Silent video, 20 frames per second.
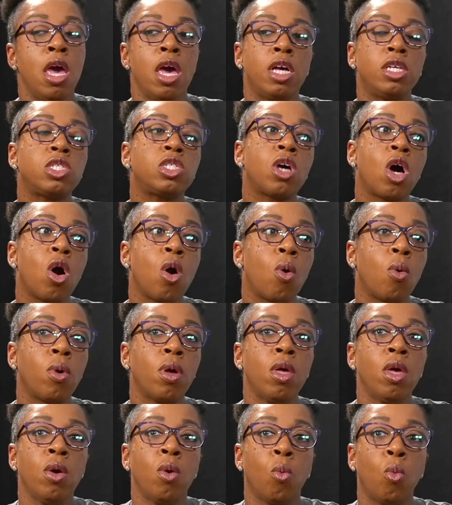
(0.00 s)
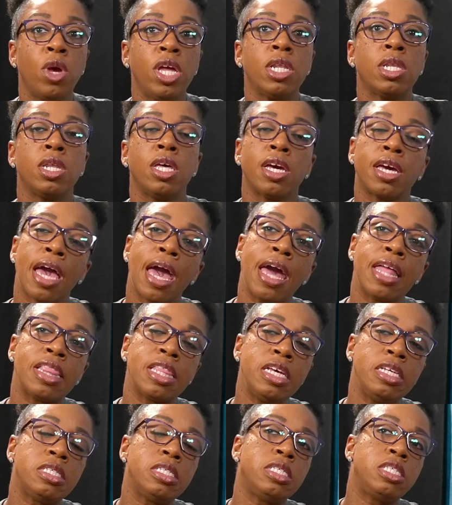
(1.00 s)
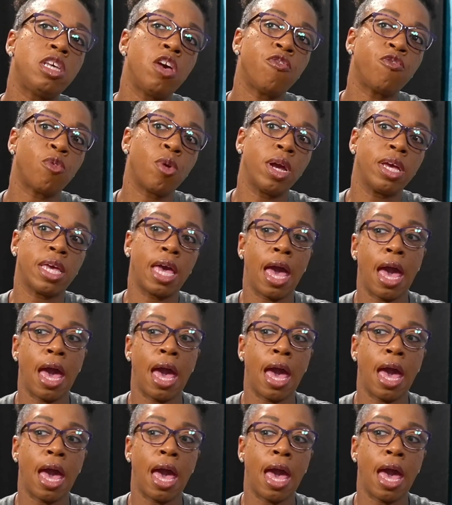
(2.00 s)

And so we look at these different